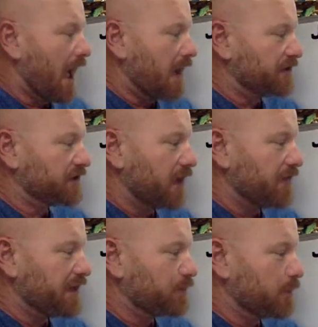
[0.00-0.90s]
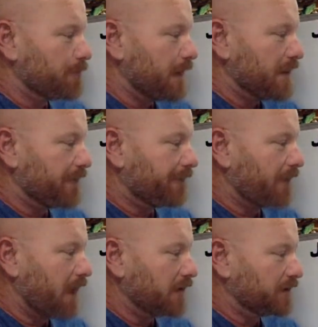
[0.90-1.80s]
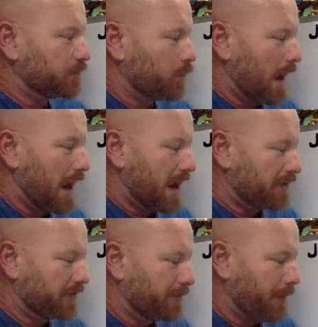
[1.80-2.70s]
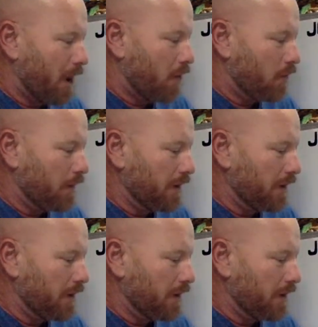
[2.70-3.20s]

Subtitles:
So this would be the front where the pole